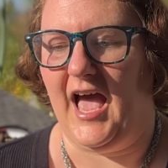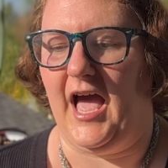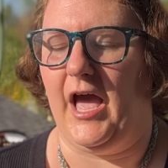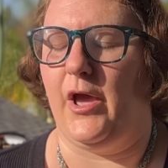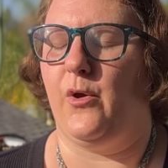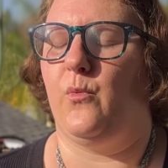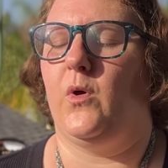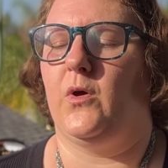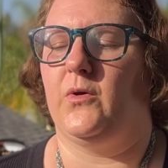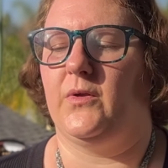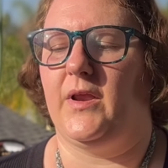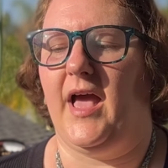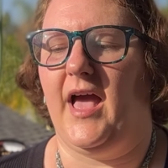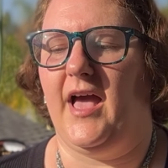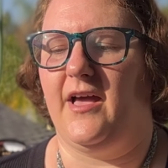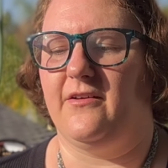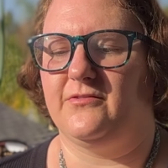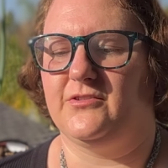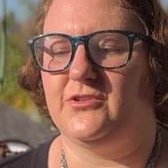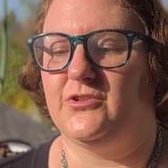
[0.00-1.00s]
I won't
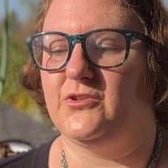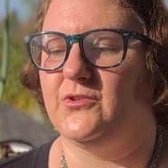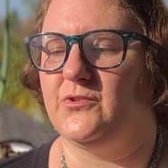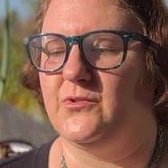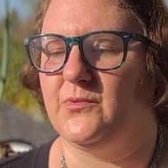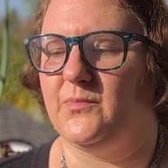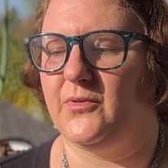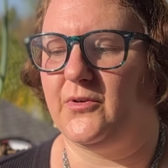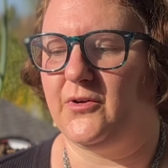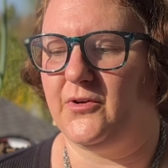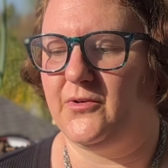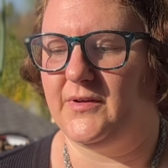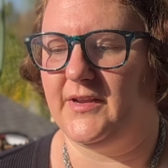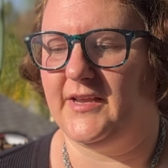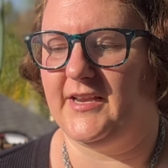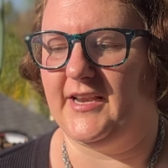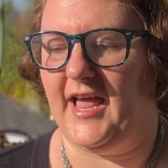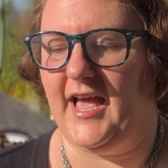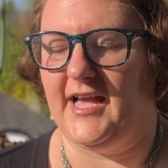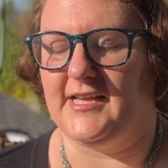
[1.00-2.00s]
have to prune
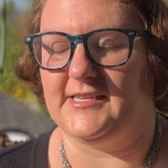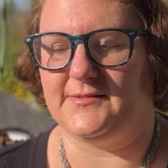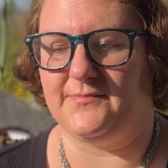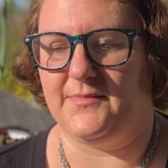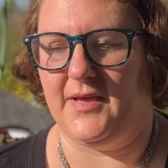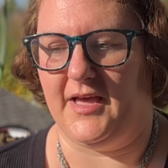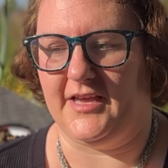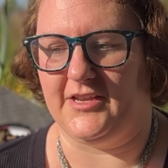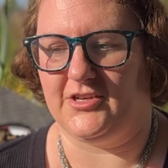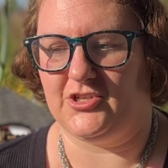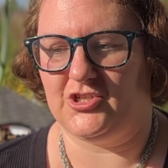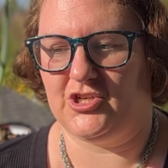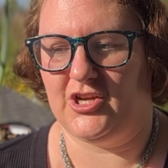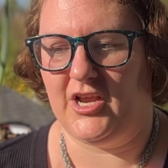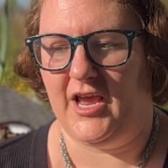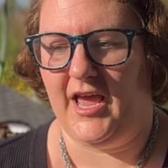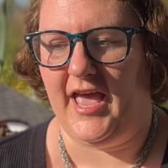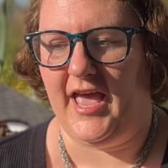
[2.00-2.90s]
it as much,